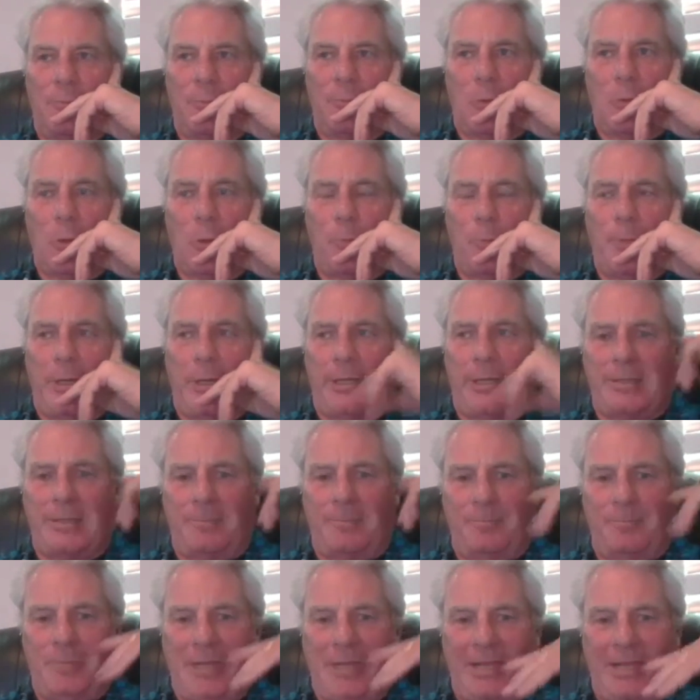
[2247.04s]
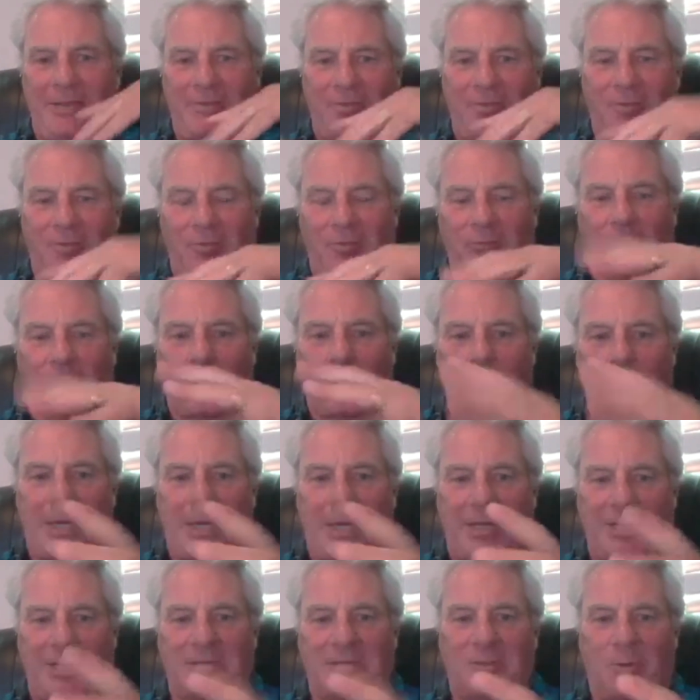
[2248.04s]
robotic pets. There's
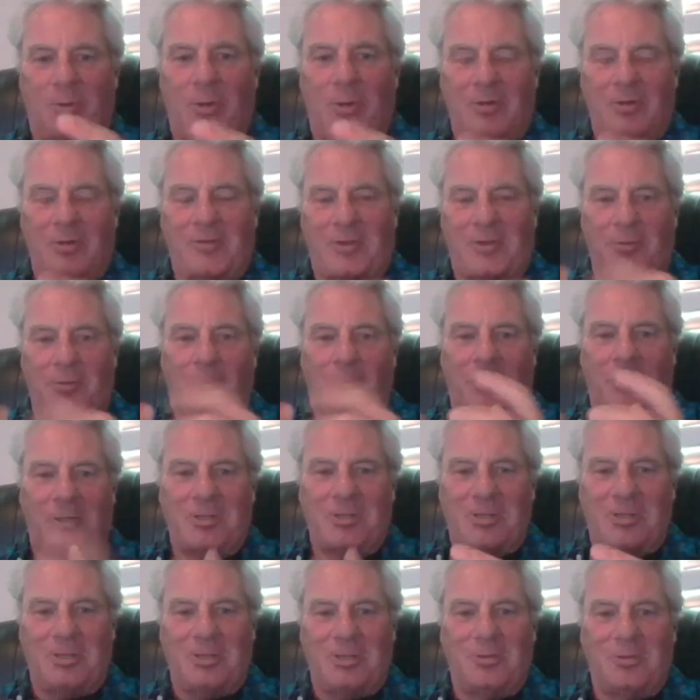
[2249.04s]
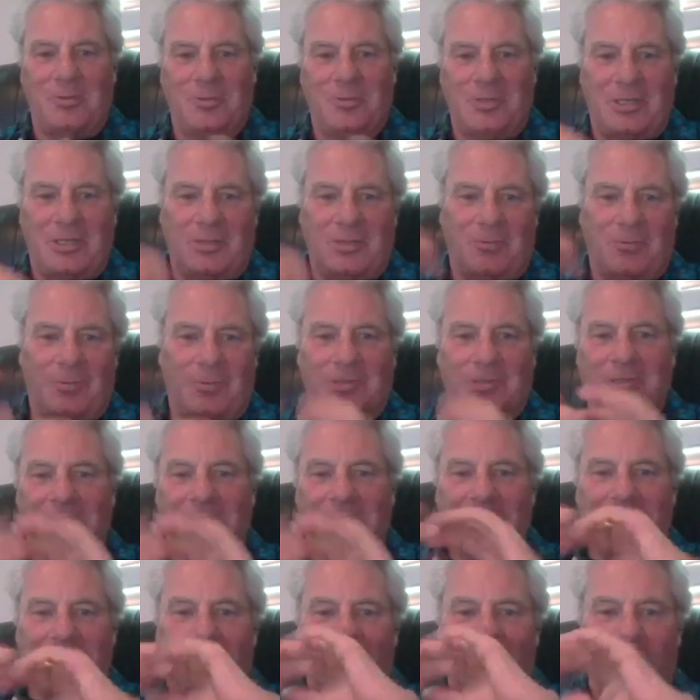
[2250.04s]
robotic dogs that are really cute.
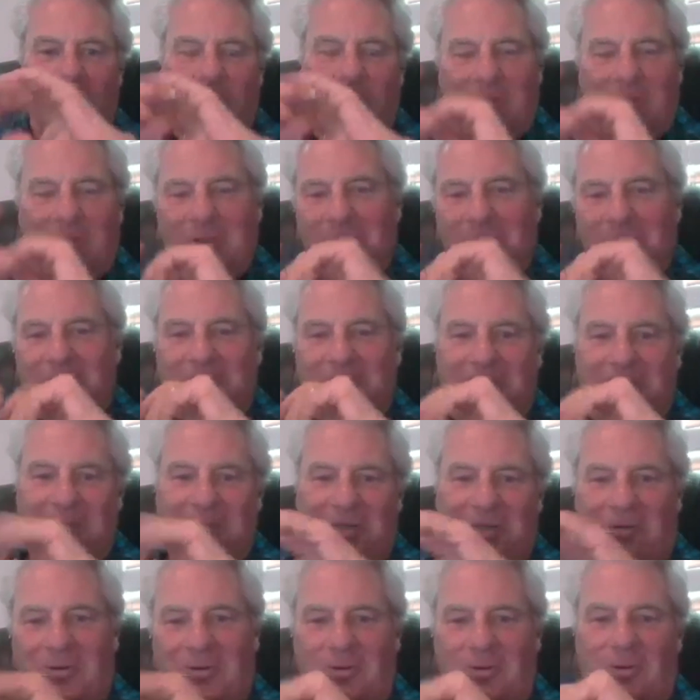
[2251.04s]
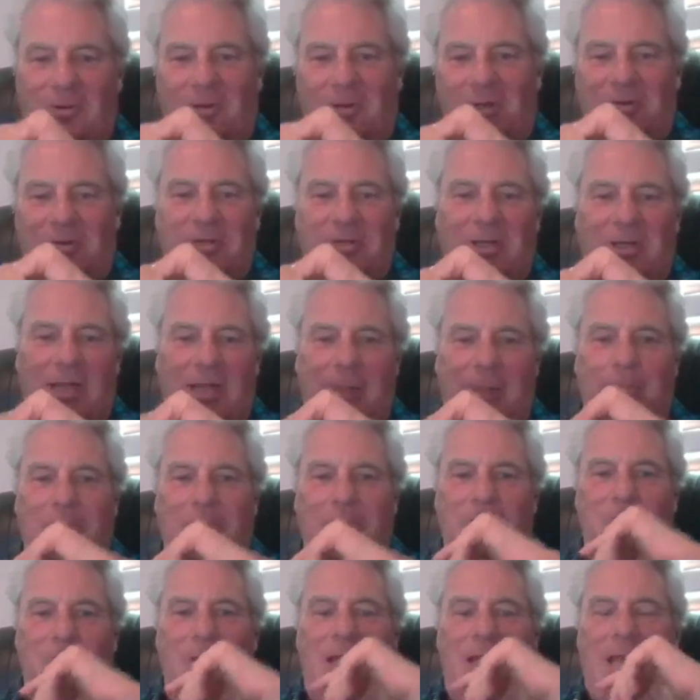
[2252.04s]
Will curl on your lap
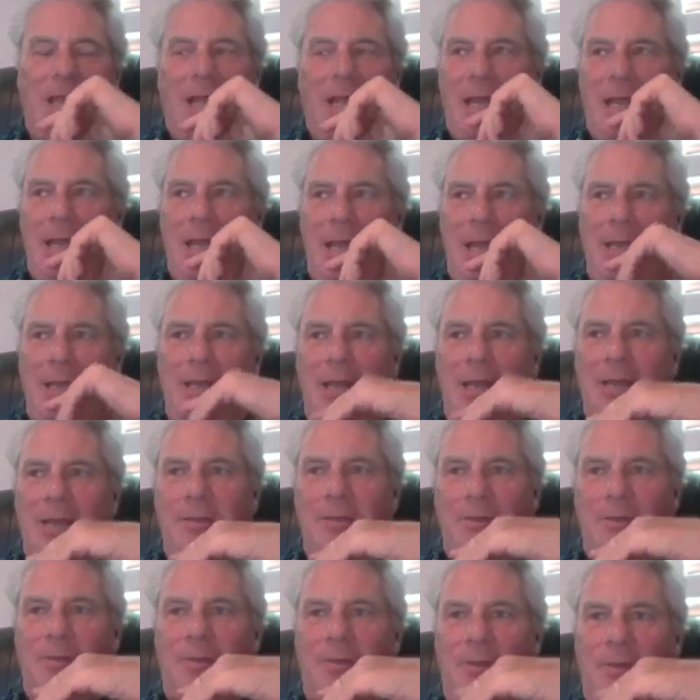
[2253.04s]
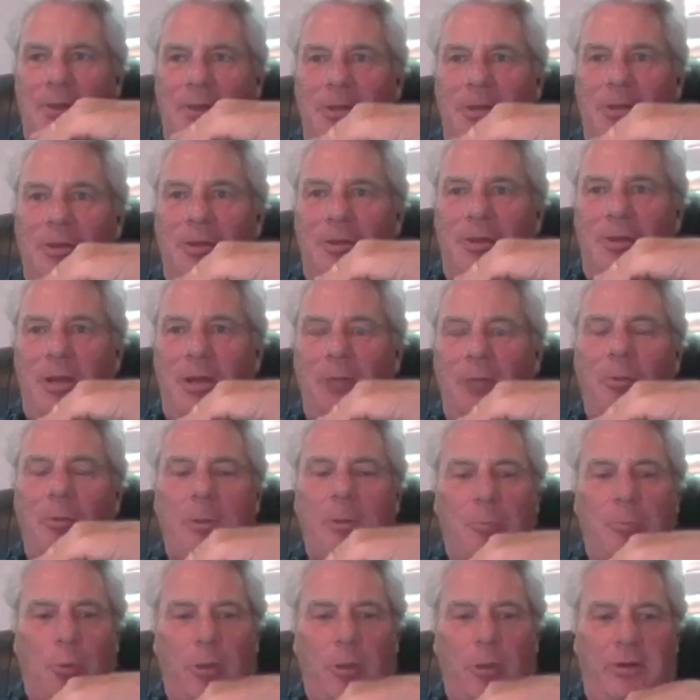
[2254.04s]
and do it. And their
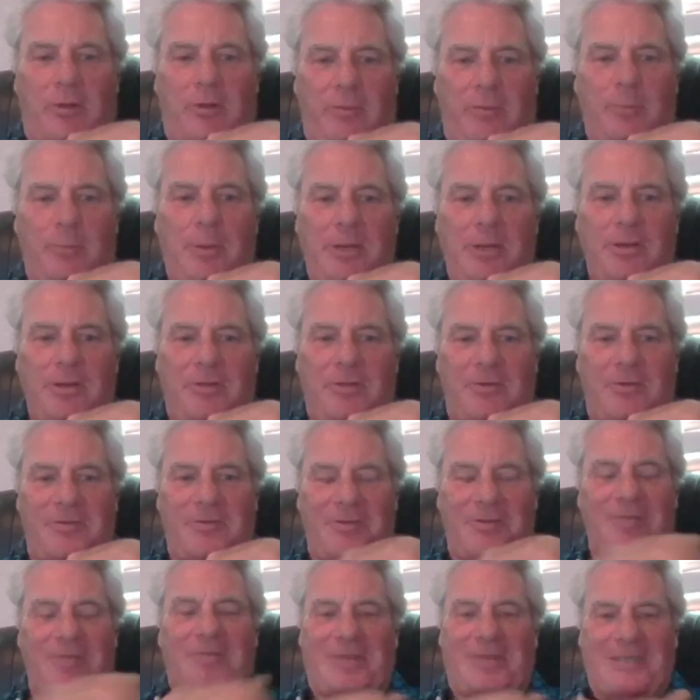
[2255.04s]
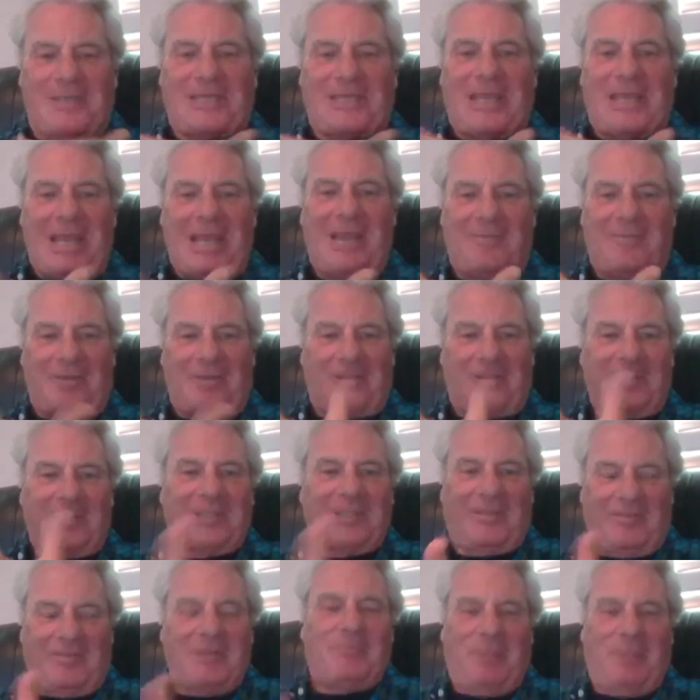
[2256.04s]
reported experiences is that they have a
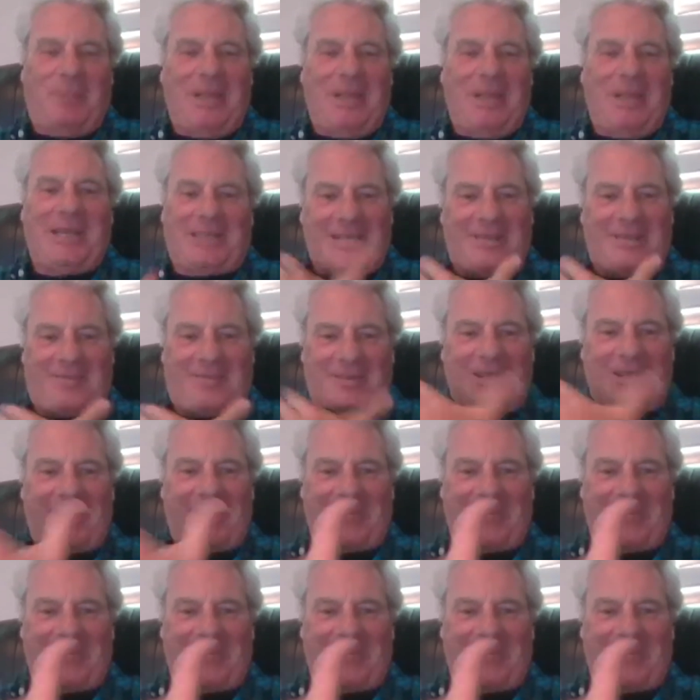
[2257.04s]
living pet. That's